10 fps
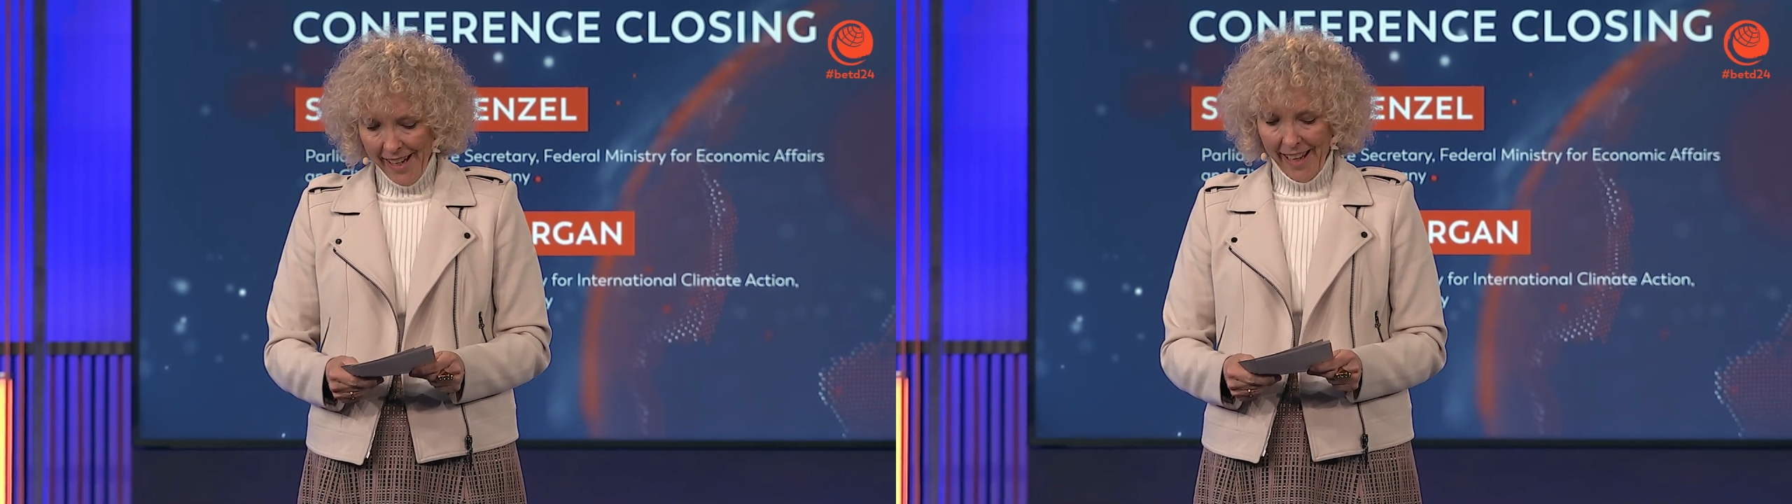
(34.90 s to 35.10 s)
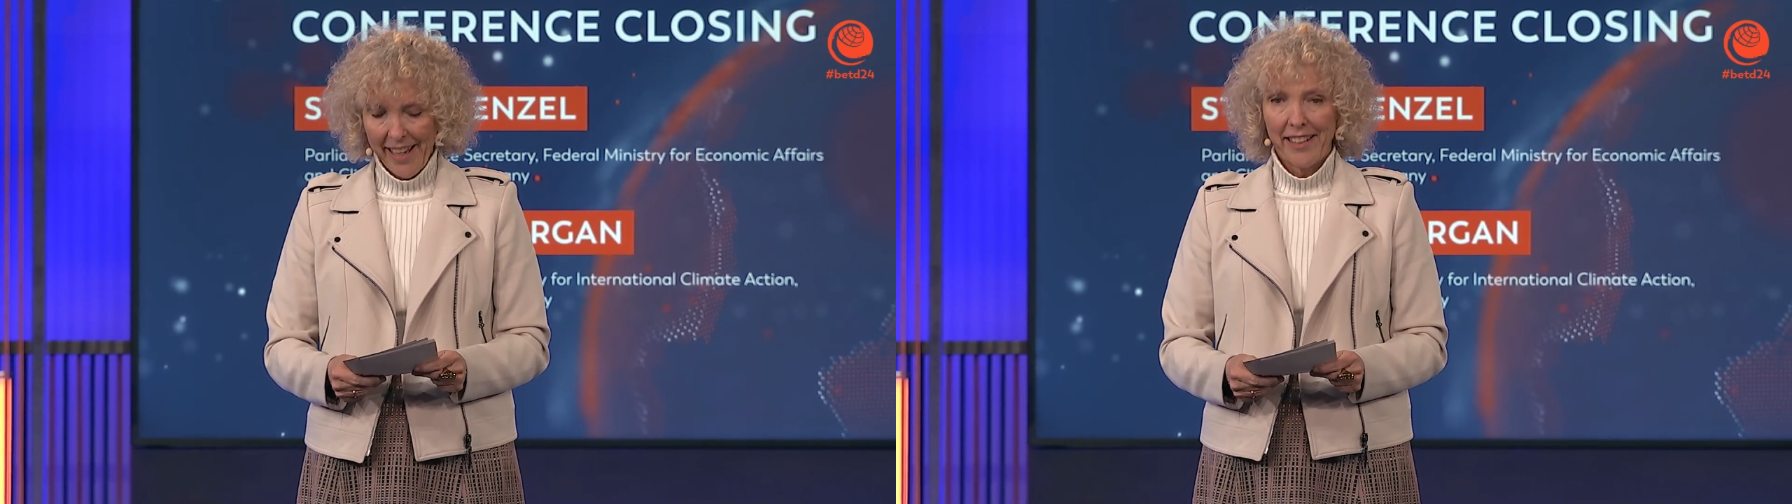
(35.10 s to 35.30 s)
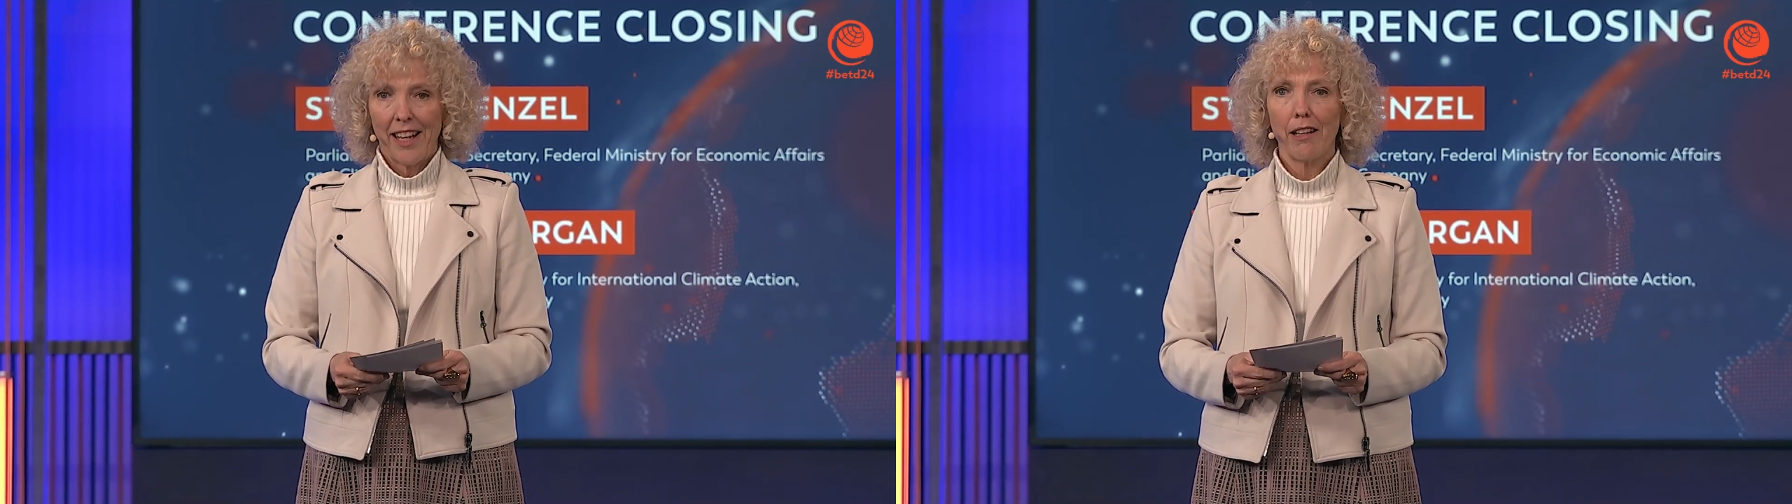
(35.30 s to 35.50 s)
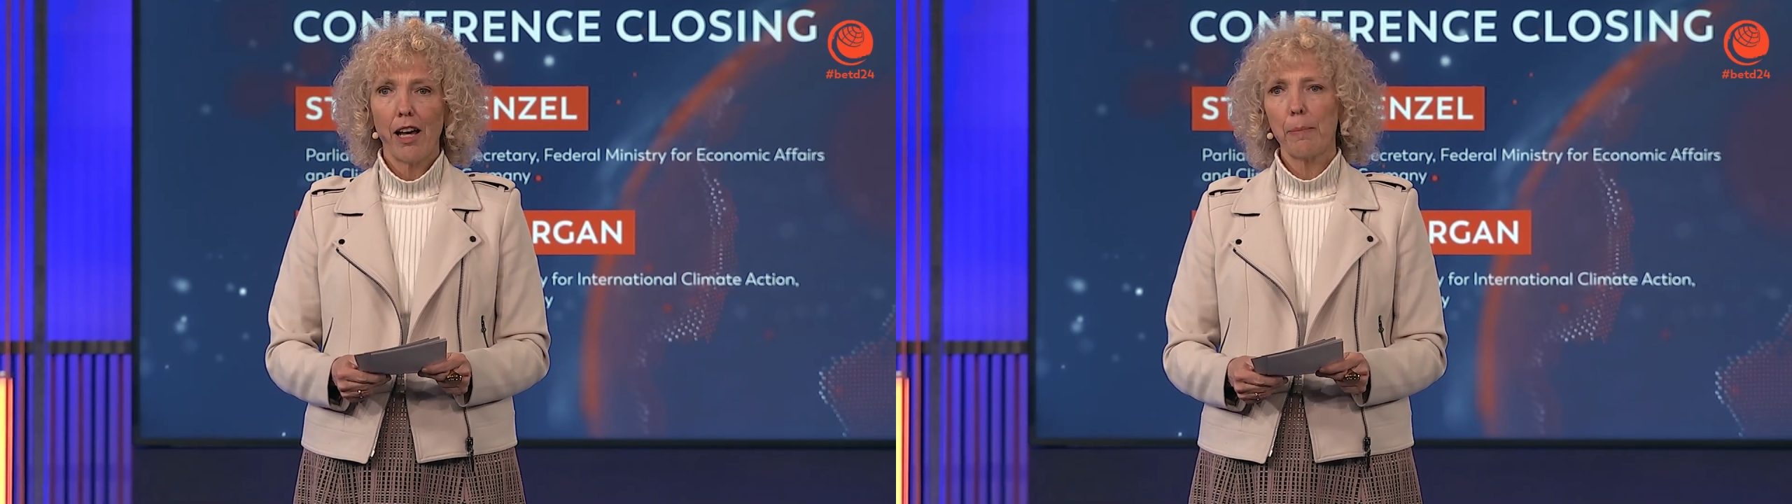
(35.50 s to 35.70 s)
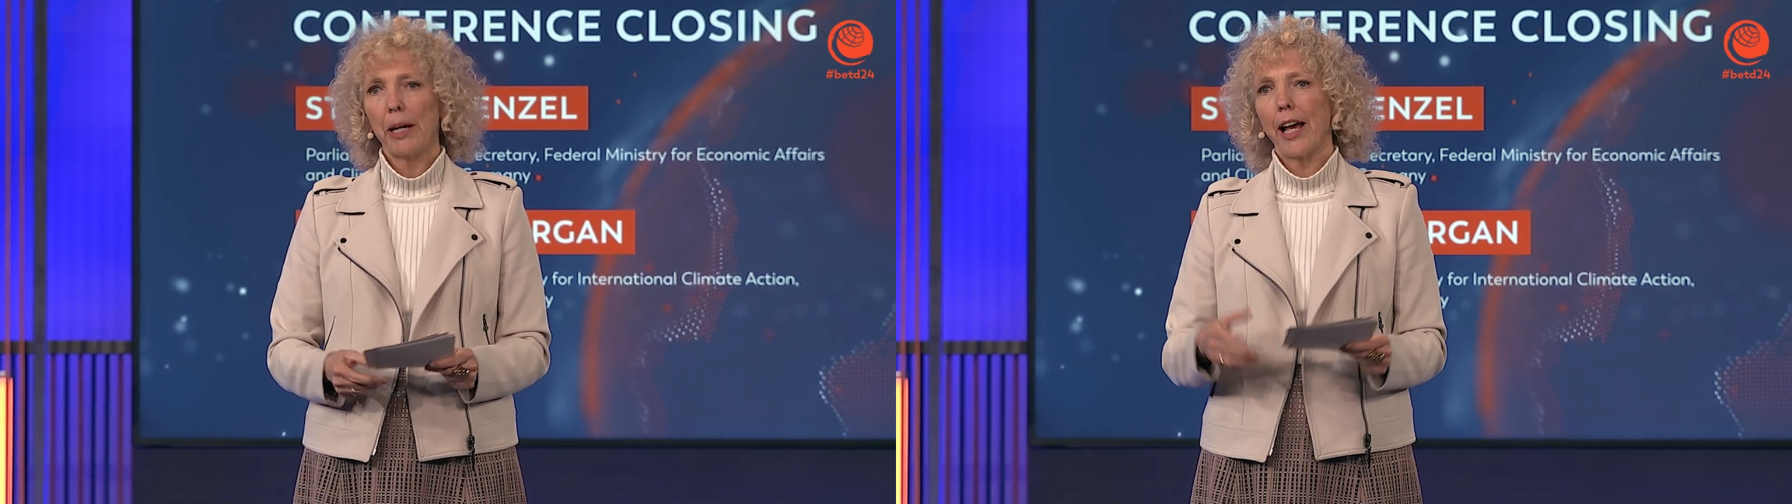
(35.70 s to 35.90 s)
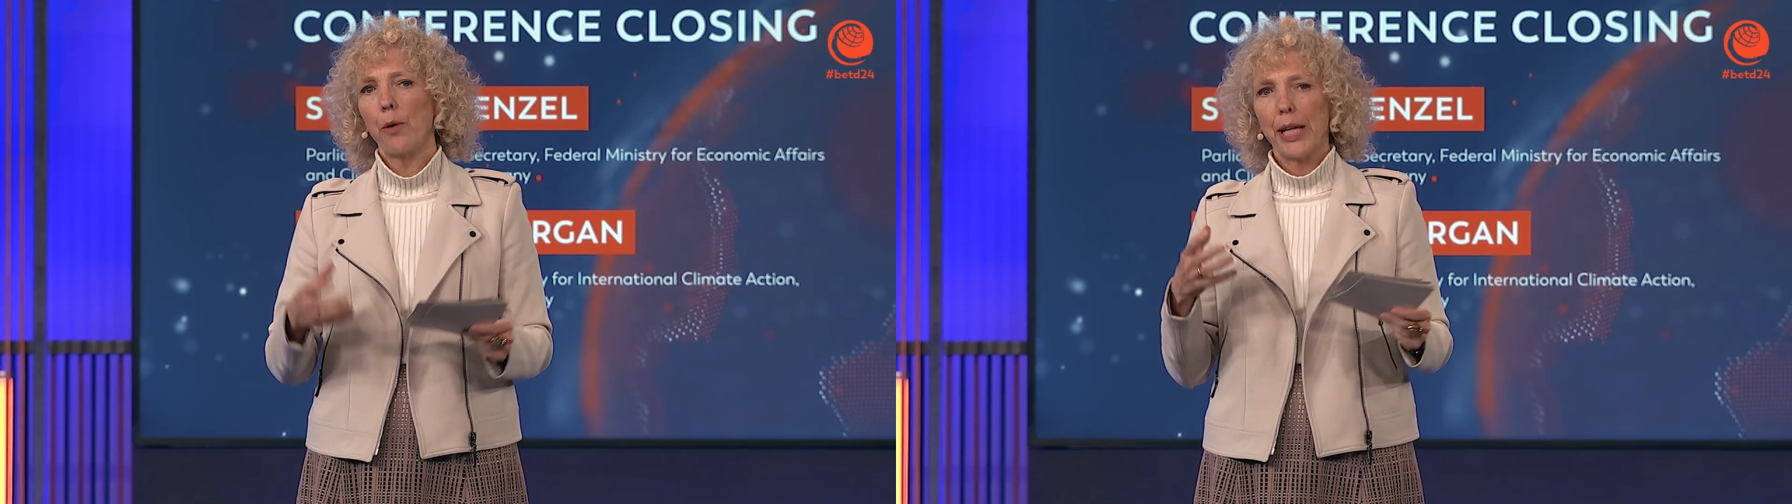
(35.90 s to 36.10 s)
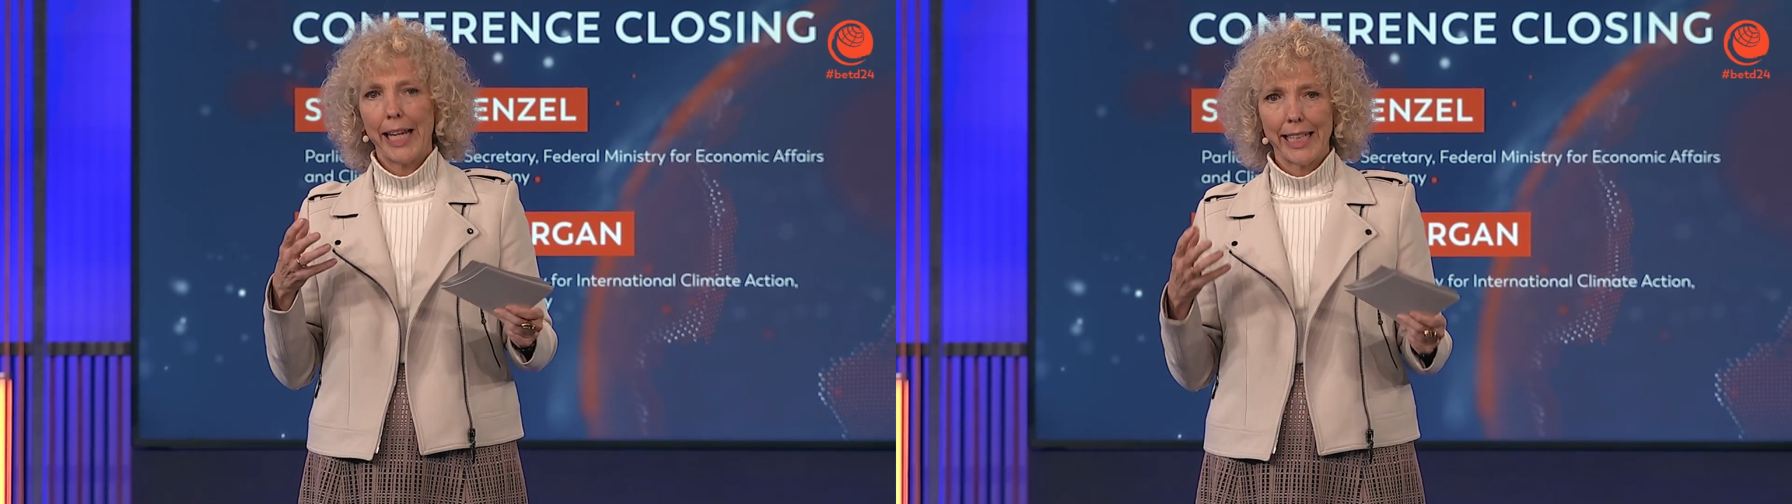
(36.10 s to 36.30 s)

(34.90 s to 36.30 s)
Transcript: and a lot about how we